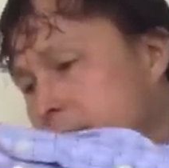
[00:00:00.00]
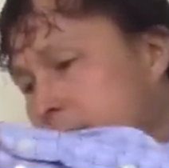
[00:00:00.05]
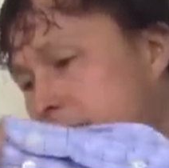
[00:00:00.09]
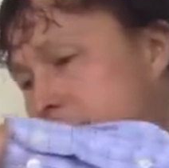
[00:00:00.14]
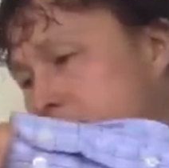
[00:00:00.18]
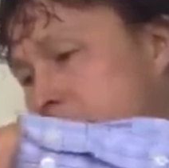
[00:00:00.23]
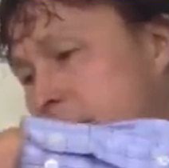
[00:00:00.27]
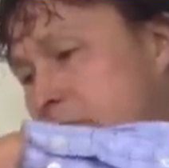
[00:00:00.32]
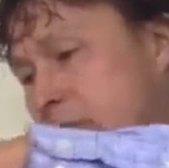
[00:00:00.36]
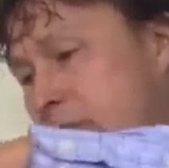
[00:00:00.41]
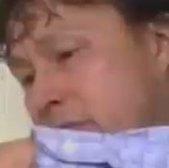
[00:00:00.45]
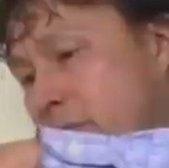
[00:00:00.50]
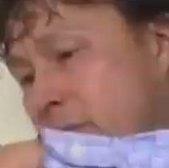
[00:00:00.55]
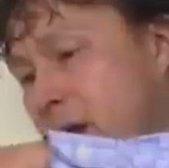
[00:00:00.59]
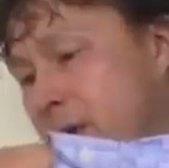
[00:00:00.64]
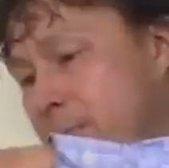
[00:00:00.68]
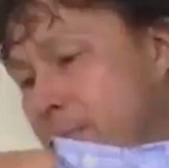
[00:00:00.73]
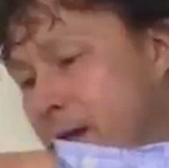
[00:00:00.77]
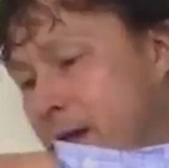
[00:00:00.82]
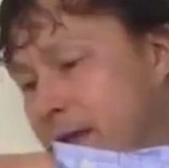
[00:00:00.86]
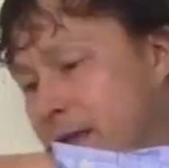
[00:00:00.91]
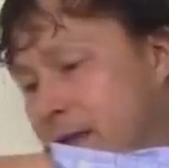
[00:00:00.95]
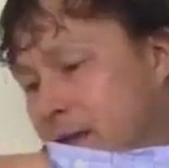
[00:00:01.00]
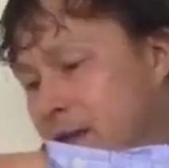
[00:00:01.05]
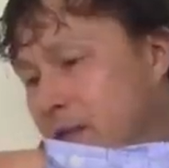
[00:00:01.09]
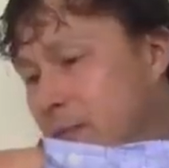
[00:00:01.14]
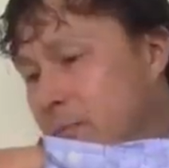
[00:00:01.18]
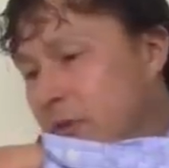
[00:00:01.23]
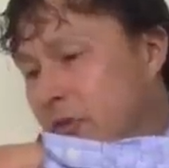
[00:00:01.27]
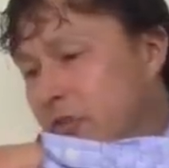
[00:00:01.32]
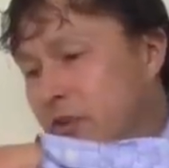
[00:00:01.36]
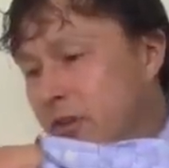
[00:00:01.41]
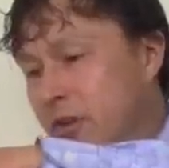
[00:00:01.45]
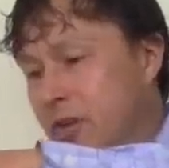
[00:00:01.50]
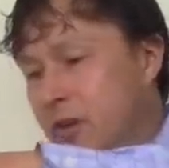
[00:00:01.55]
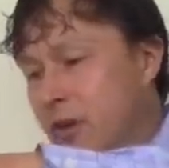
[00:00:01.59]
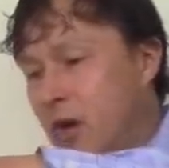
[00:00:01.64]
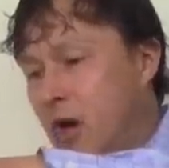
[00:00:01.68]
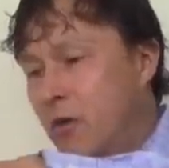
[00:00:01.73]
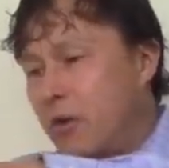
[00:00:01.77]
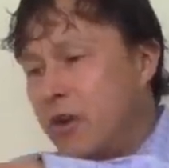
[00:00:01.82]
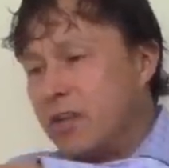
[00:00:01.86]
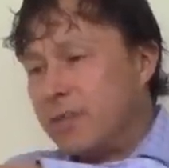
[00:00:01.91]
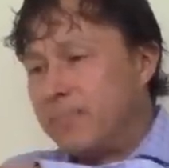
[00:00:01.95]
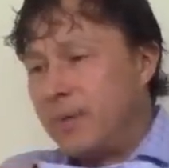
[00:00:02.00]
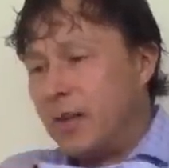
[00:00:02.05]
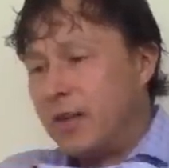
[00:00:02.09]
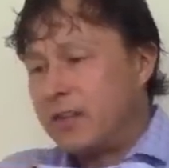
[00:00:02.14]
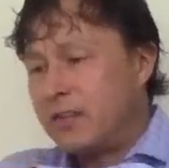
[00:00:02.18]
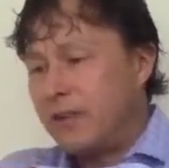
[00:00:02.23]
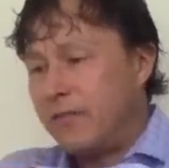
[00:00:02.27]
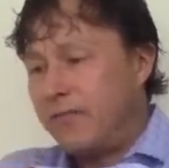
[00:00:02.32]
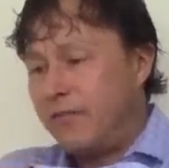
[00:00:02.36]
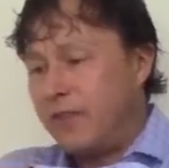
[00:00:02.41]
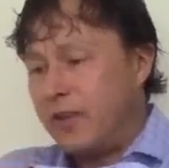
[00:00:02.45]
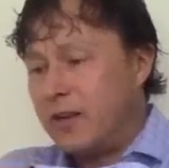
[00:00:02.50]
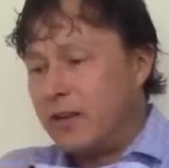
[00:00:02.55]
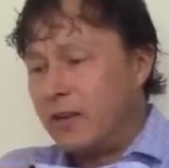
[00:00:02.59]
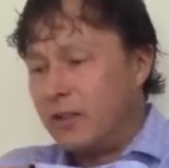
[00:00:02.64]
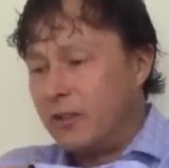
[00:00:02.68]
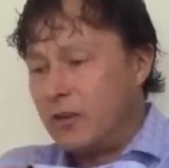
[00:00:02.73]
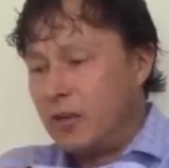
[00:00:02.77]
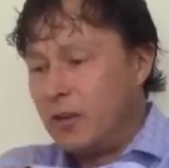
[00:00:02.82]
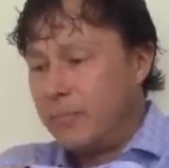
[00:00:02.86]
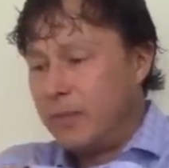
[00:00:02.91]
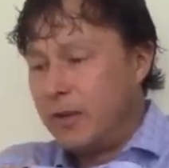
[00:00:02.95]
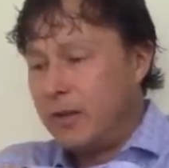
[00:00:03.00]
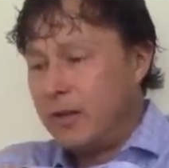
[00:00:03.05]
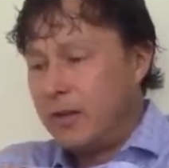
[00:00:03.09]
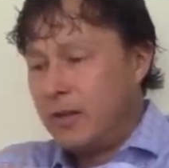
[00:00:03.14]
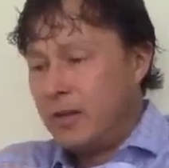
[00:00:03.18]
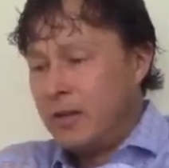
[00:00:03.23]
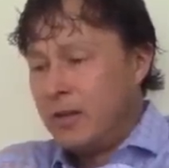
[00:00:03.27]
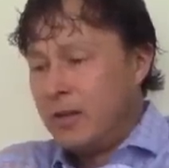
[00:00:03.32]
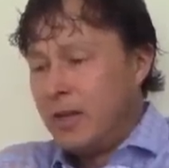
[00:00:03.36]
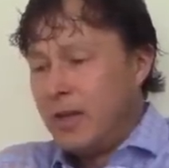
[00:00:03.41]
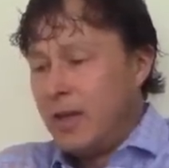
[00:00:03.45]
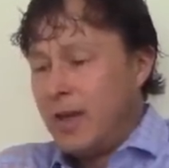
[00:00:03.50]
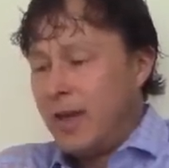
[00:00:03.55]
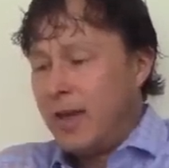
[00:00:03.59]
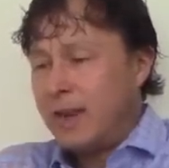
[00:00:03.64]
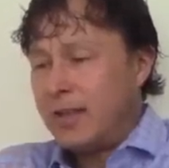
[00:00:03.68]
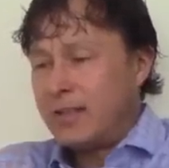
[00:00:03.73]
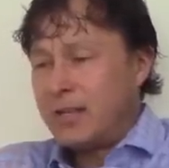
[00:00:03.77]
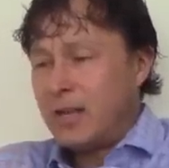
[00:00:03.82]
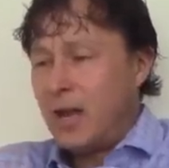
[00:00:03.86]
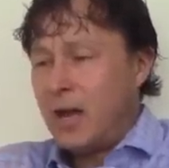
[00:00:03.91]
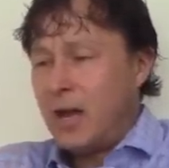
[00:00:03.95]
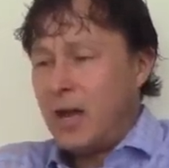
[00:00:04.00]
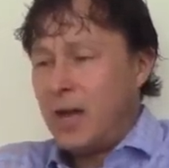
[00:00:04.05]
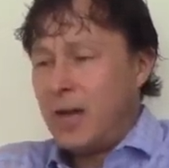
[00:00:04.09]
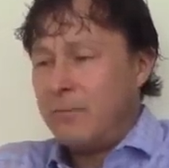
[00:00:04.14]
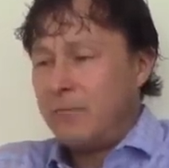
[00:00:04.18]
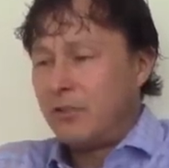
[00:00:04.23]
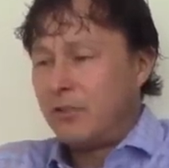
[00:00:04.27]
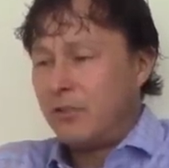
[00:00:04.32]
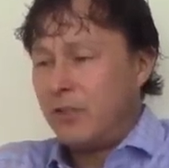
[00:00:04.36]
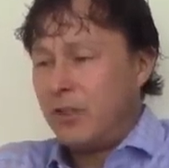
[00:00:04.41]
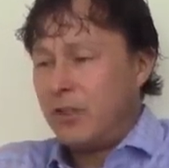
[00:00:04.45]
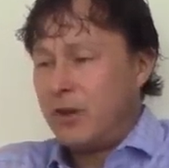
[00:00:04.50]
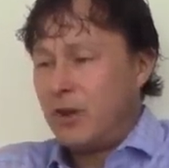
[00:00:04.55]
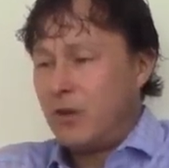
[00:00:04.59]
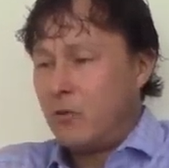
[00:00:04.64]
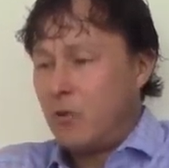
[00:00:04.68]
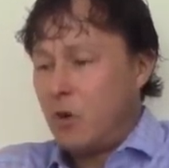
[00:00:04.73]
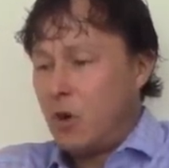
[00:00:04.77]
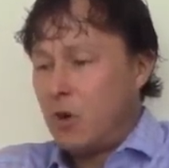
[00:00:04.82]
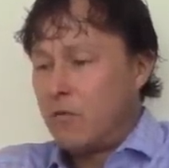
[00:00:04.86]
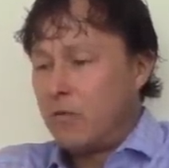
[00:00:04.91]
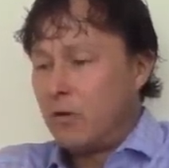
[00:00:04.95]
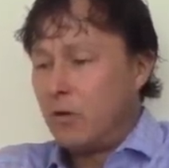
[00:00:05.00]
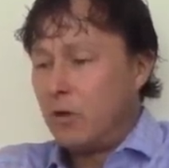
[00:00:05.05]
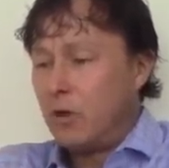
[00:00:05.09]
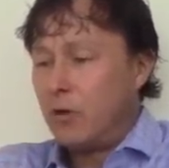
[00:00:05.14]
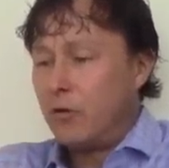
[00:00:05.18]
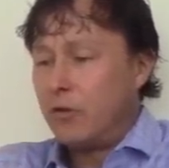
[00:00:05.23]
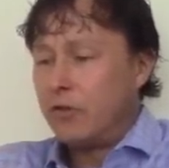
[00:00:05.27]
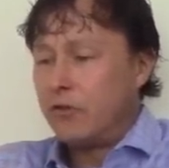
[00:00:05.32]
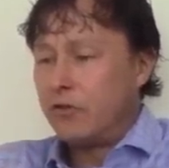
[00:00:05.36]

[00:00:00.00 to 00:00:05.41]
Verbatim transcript: Feeding this right back into the machine. Always best to feed a little bit at a time so that you don't overload the